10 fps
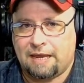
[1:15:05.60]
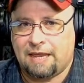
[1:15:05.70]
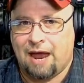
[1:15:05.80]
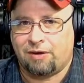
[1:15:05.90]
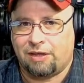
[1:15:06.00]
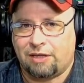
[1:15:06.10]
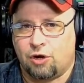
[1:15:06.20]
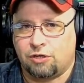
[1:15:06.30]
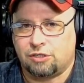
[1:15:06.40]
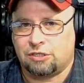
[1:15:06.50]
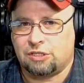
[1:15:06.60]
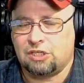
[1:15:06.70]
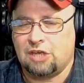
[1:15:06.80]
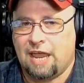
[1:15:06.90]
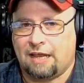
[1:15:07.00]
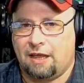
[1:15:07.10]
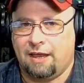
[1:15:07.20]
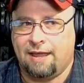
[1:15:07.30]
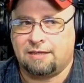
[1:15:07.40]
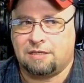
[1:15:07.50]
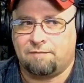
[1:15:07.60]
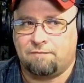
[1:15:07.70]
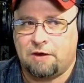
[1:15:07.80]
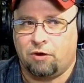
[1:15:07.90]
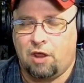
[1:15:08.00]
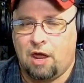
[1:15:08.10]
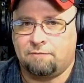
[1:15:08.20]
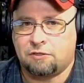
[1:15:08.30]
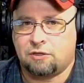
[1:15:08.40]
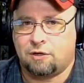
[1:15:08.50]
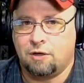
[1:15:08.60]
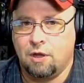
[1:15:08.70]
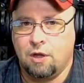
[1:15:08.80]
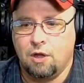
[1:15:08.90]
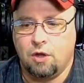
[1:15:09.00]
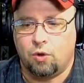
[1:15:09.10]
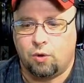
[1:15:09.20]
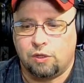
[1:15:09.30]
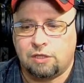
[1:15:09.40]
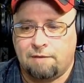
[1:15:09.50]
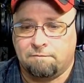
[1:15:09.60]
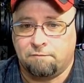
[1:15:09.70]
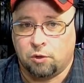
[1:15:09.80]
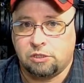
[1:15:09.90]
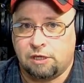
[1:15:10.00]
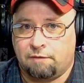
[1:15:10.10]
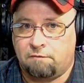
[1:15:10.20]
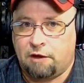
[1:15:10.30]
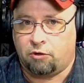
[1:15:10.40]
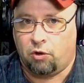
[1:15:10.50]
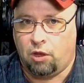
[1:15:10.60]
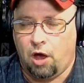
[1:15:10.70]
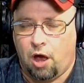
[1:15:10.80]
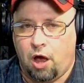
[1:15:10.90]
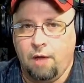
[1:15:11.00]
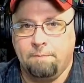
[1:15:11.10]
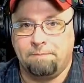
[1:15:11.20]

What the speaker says: county charges stick against a federal officer who is enforcing federal law.